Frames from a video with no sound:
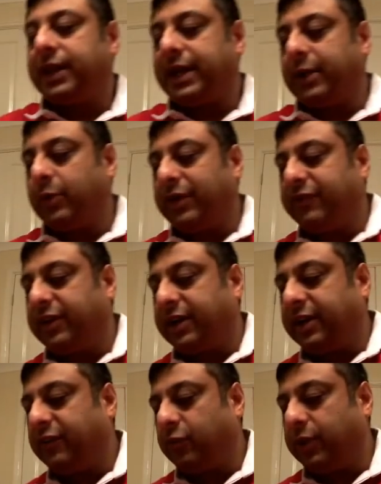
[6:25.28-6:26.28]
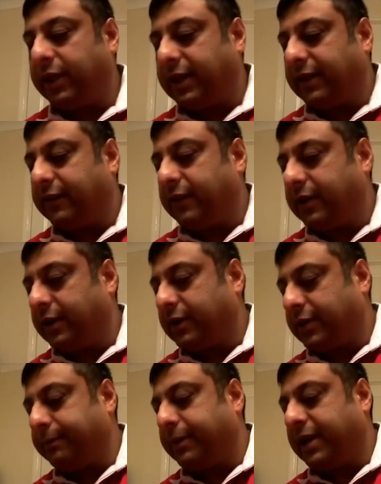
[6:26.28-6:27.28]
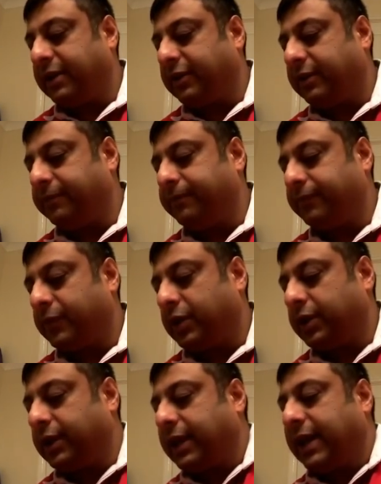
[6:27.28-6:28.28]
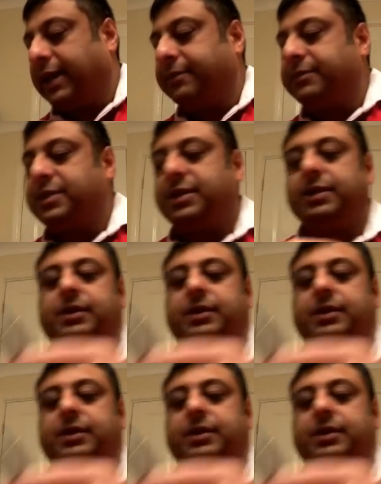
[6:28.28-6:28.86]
However, if we compare them uncapped,